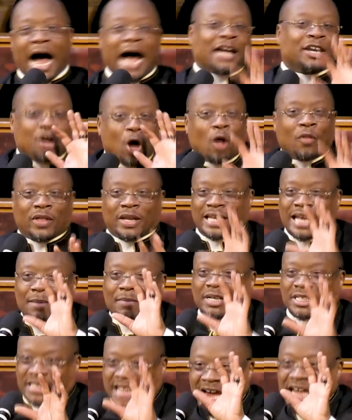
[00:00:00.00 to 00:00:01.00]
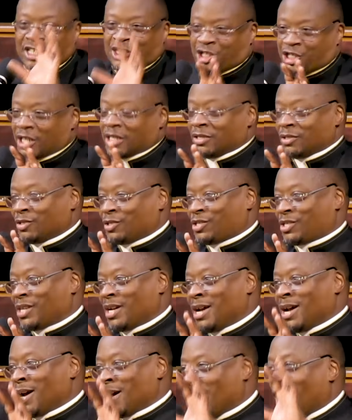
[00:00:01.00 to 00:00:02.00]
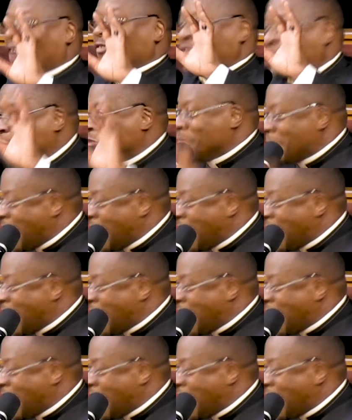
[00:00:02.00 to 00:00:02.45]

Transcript: I know the limitations of